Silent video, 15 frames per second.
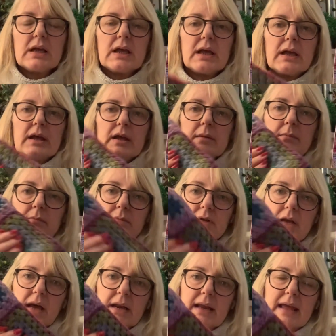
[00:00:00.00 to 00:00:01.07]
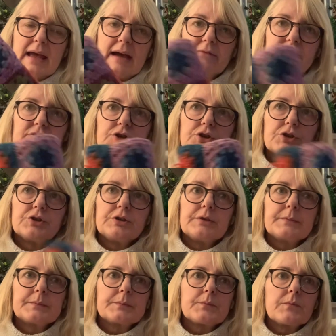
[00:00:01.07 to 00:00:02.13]
And I have
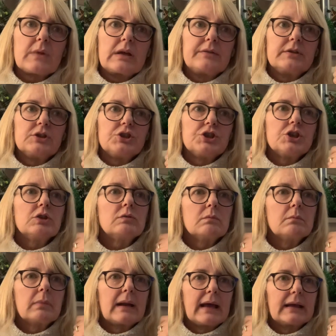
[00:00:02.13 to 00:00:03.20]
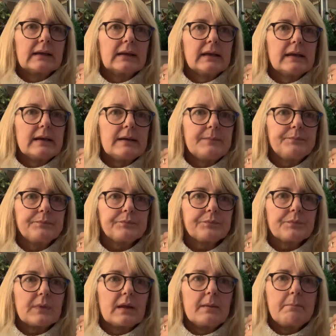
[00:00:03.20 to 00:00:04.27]
done the June blanket,
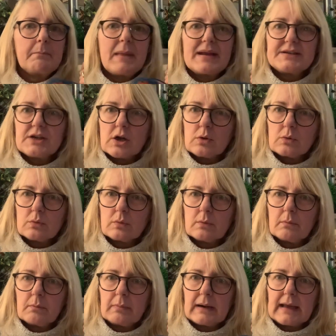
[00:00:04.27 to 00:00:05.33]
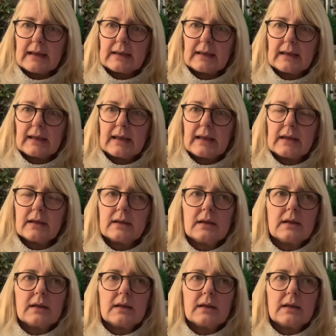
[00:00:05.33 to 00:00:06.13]
Meadow blanket.